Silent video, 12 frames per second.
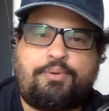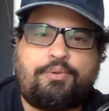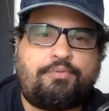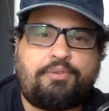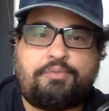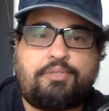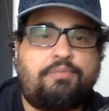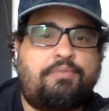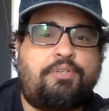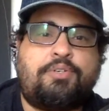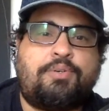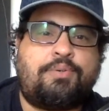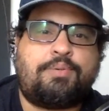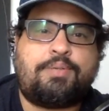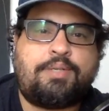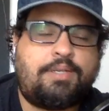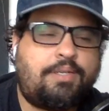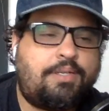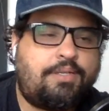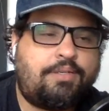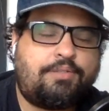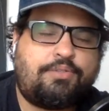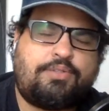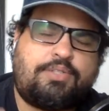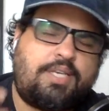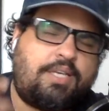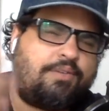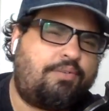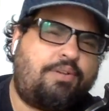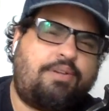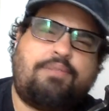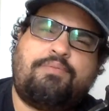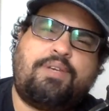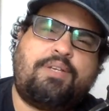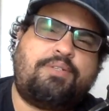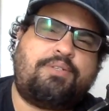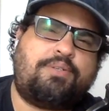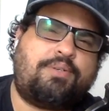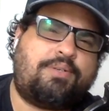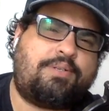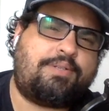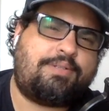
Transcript: your favorite TV show, to take you on an adventure.